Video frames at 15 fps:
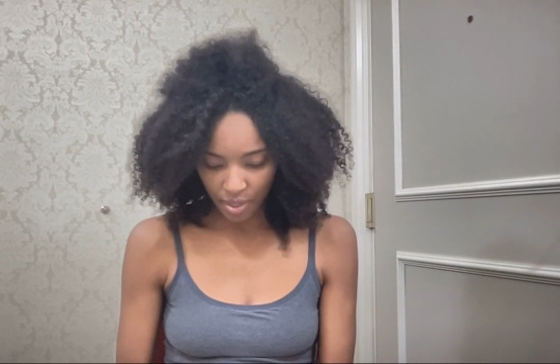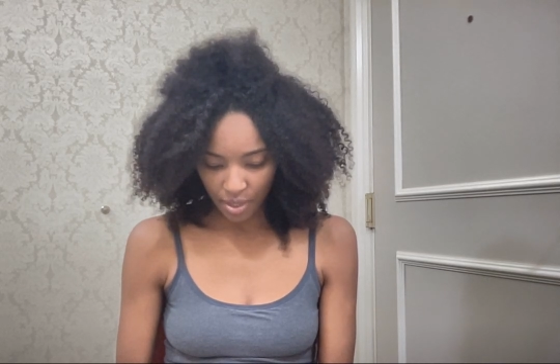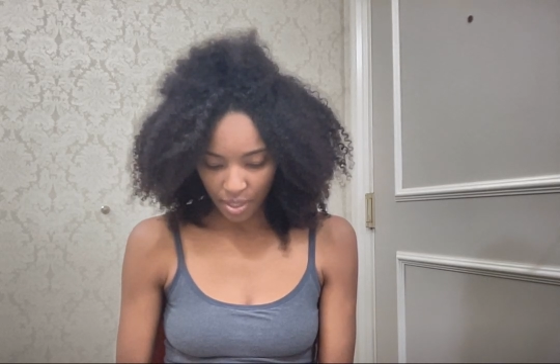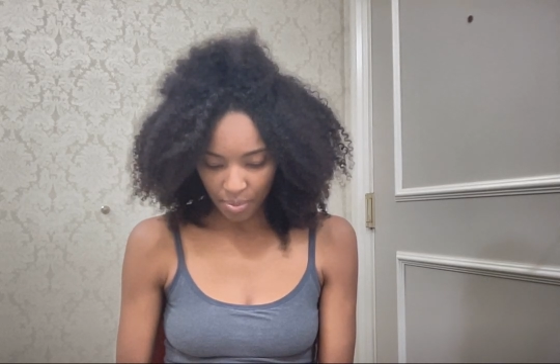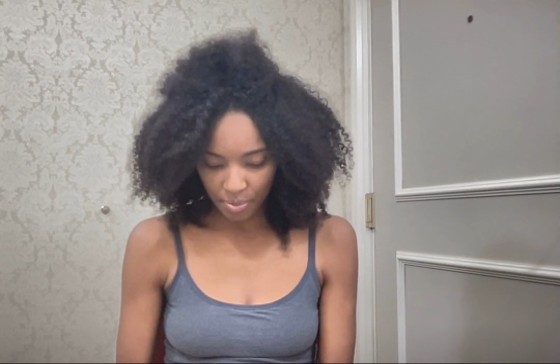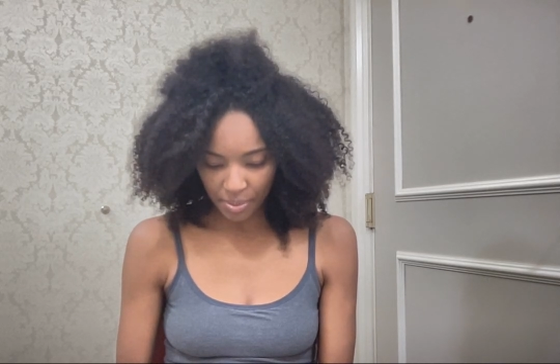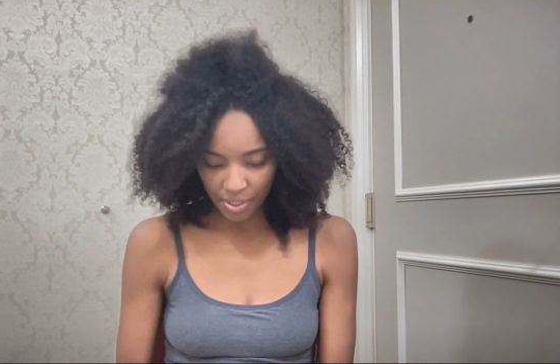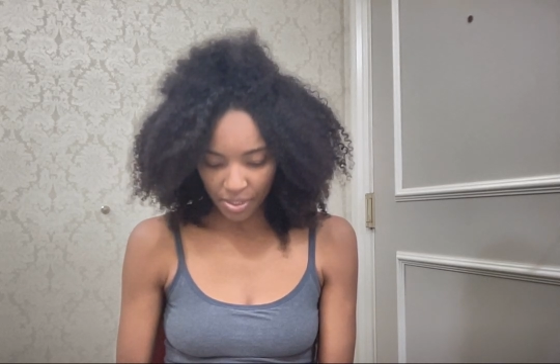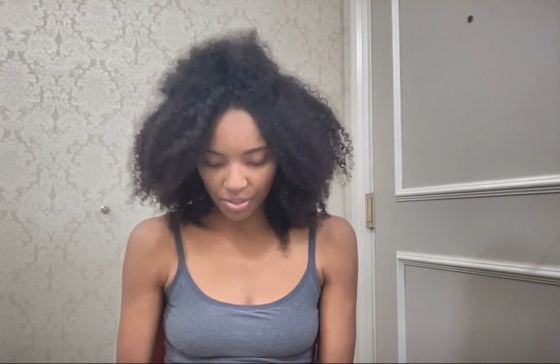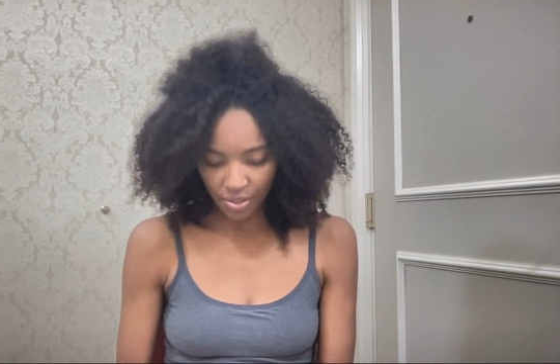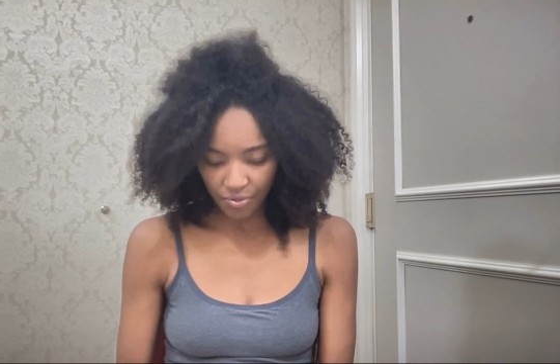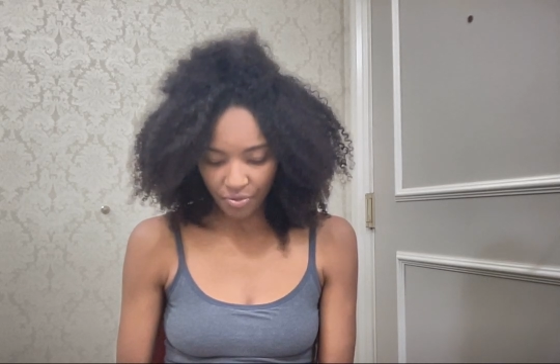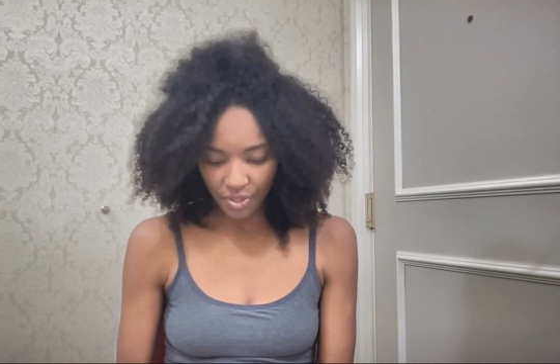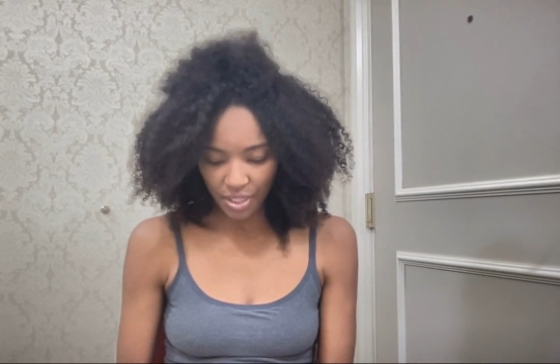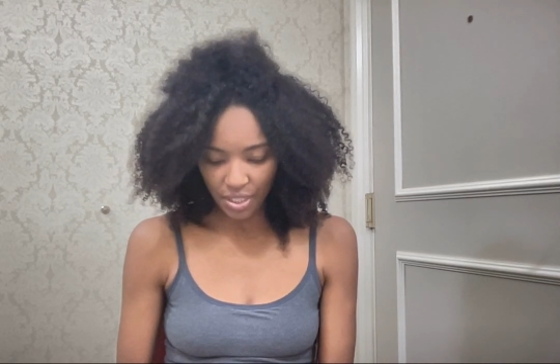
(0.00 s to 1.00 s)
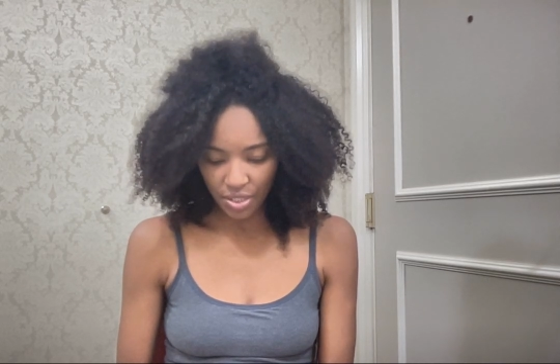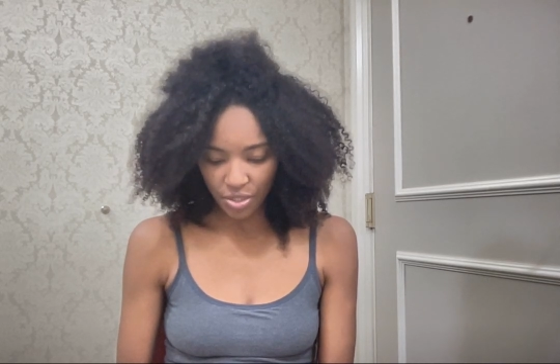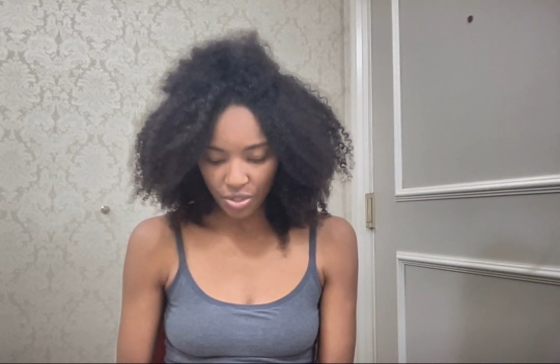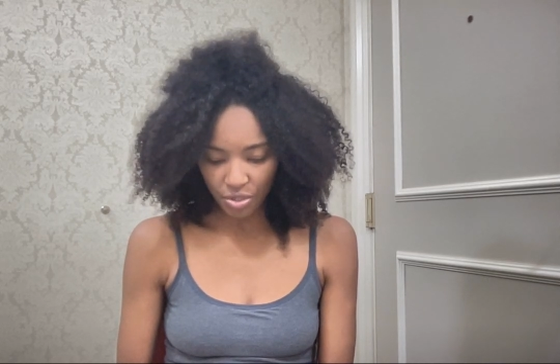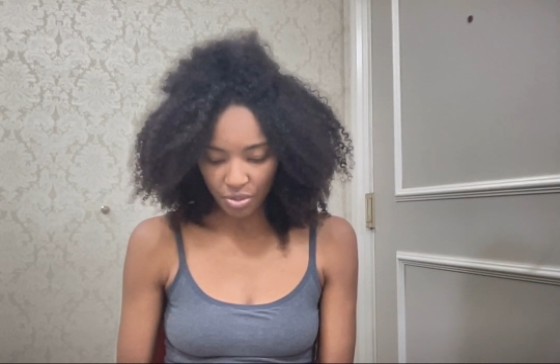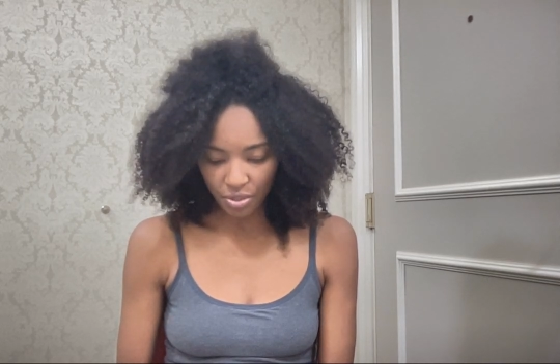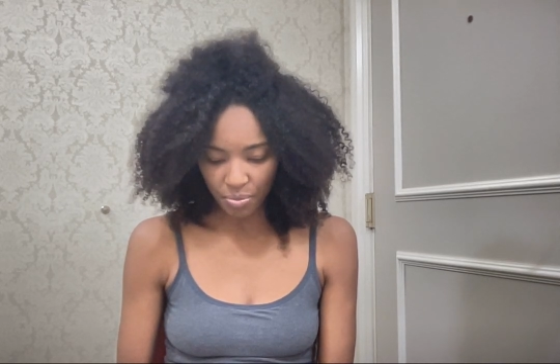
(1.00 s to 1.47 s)
The position of Venus
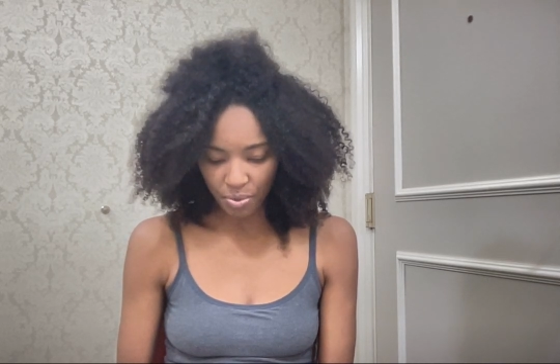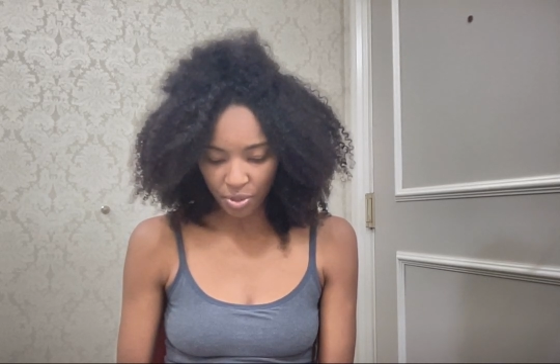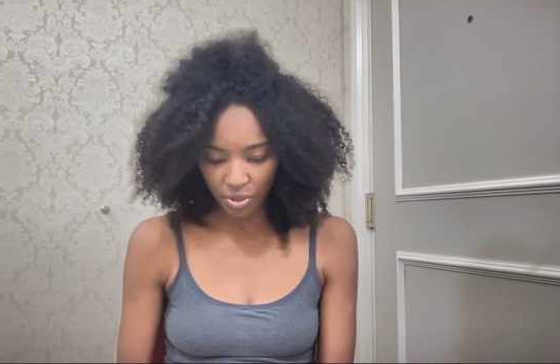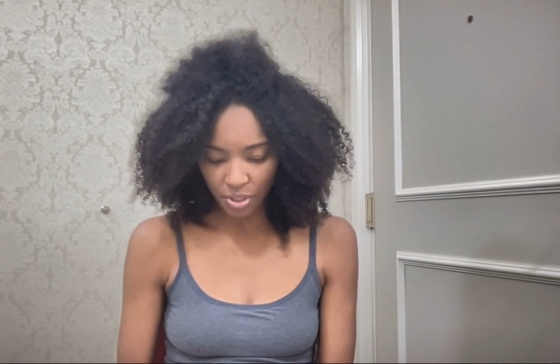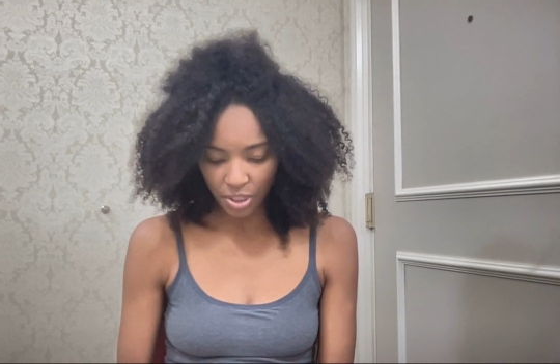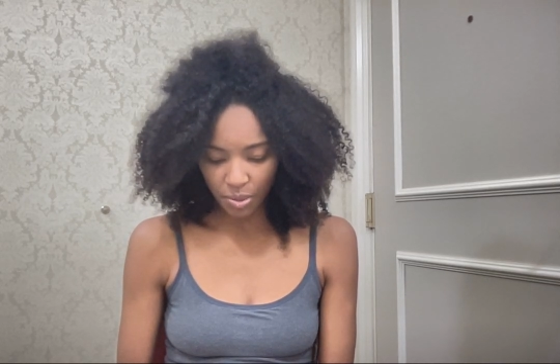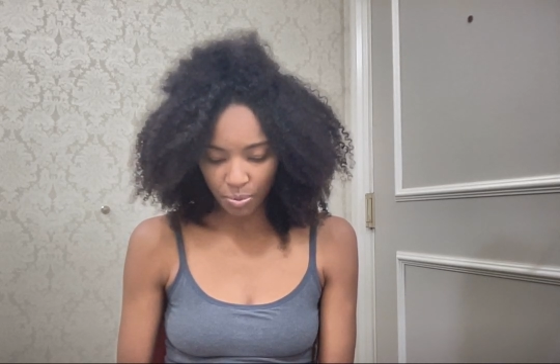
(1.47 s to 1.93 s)
shows a person's